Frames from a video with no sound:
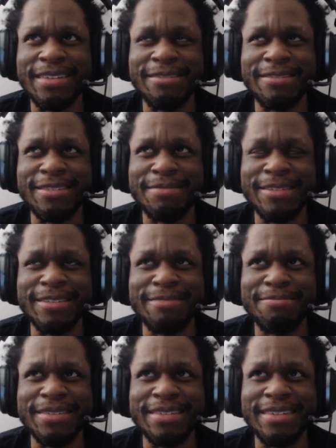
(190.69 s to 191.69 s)
Or
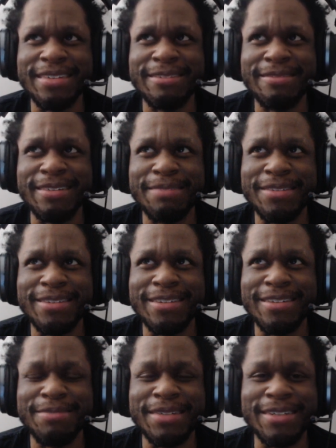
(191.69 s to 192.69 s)
something, but I'm stuck
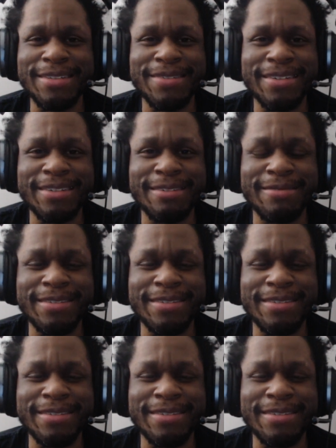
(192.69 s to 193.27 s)
on a boss fight